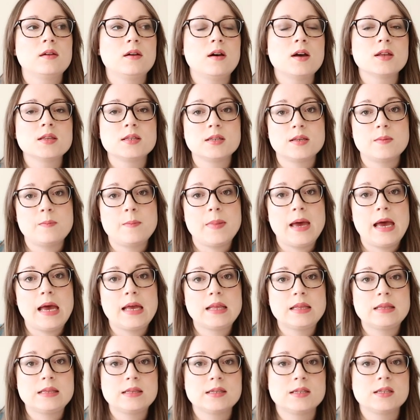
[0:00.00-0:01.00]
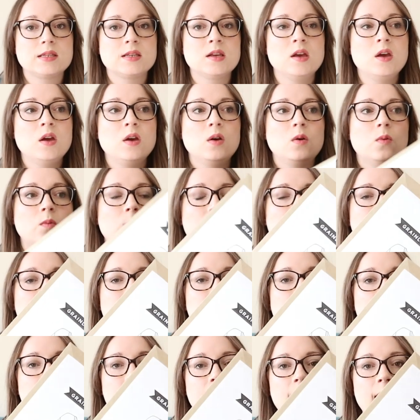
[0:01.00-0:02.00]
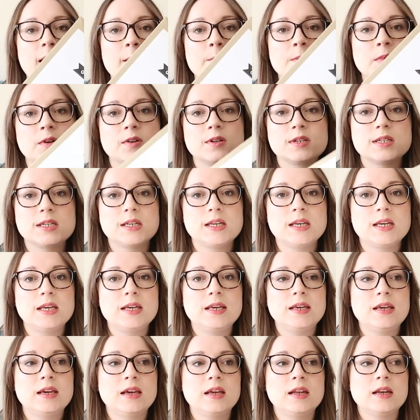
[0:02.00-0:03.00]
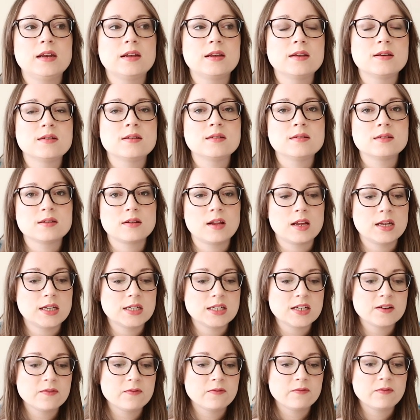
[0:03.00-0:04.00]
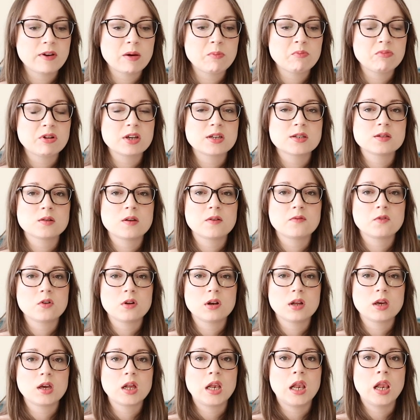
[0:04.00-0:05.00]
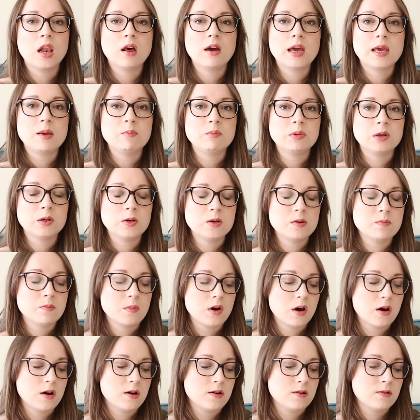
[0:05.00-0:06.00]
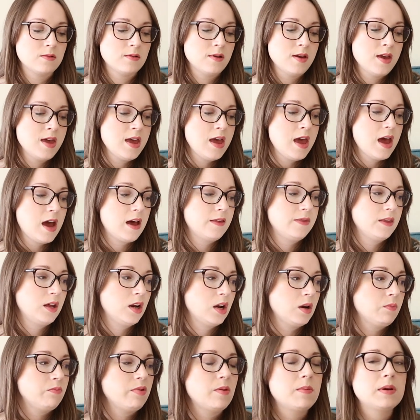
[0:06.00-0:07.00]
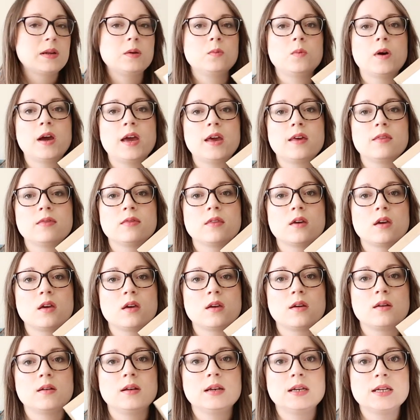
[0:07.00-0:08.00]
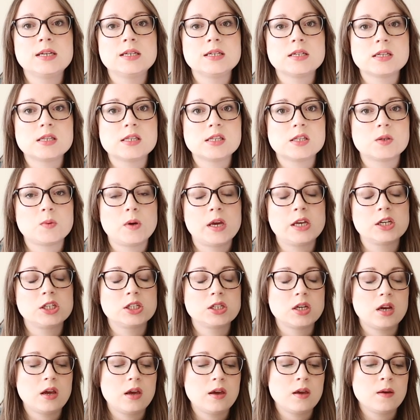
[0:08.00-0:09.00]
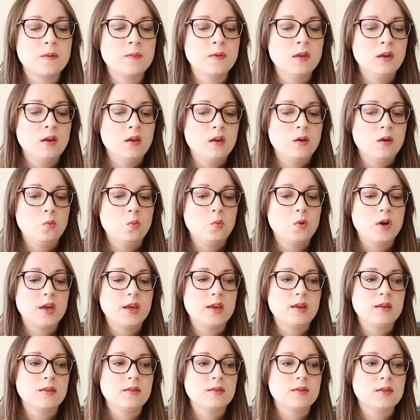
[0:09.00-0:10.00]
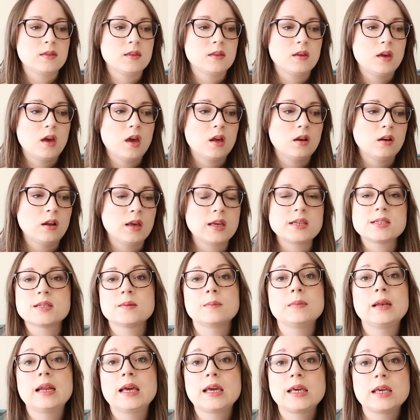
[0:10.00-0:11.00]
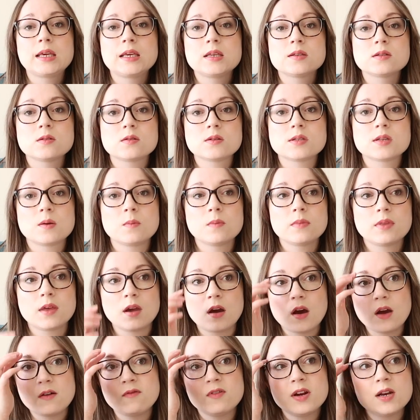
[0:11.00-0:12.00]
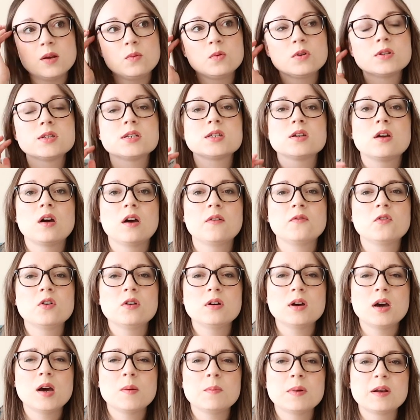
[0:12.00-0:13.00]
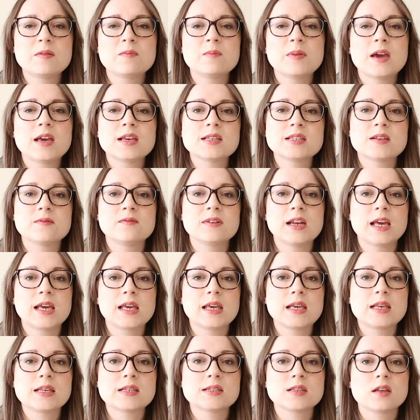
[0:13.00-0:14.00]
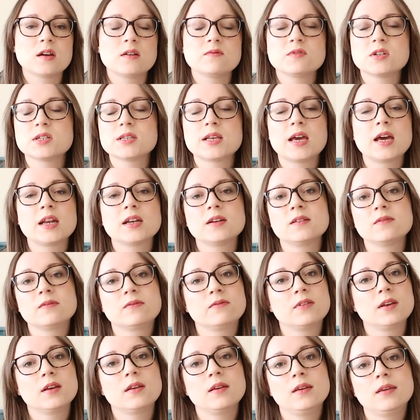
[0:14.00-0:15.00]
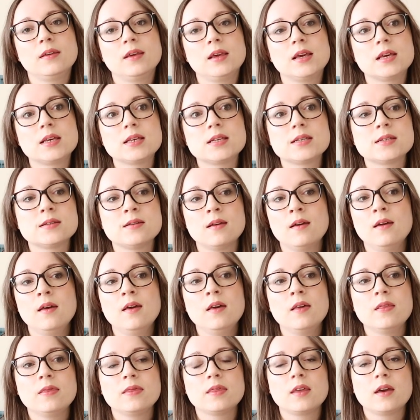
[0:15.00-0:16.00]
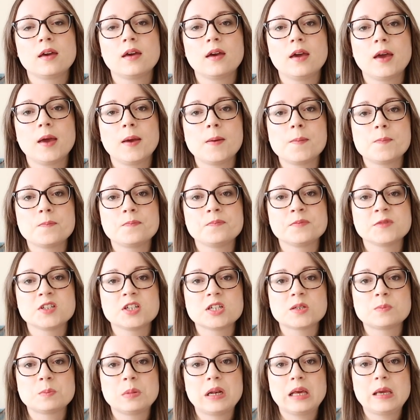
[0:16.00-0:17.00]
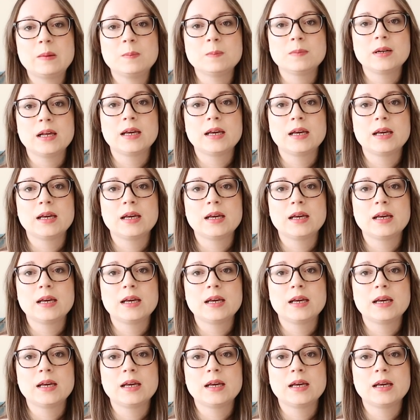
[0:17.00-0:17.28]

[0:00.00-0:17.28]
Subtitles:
Hudson pants with like a hemlock tee in a slightly different fabric. So I've got like a light blue marl, and then I'd probably wear the Linden sweatshirt with like some leggings or something. I really want to. I've got a couple of pairs of leggings that I've just had for years, that just plain